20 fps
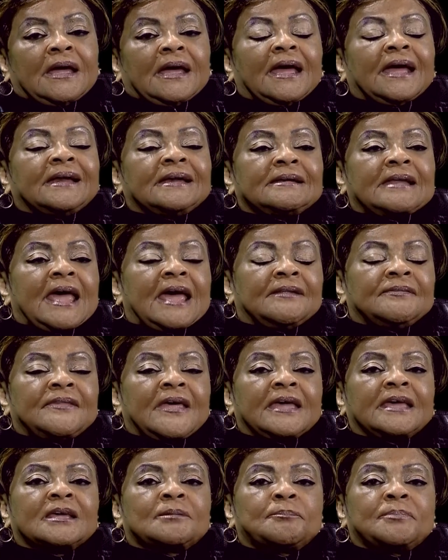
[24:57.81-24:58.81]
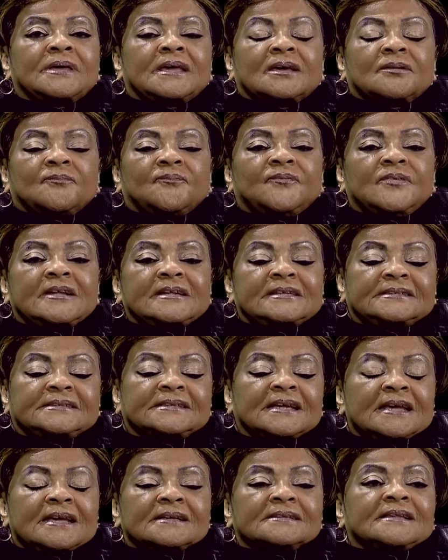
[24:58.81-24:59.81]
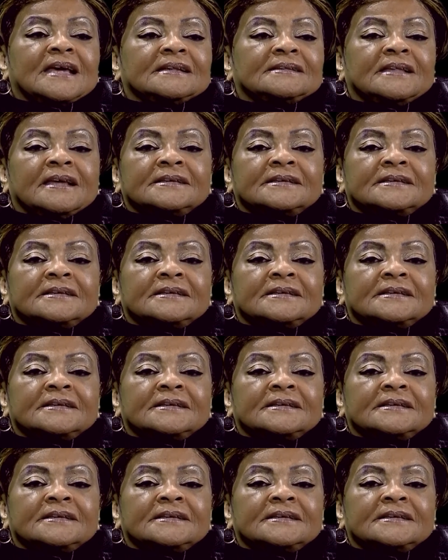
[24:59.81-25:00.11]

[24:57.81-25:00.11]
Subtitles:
and they can be convinced that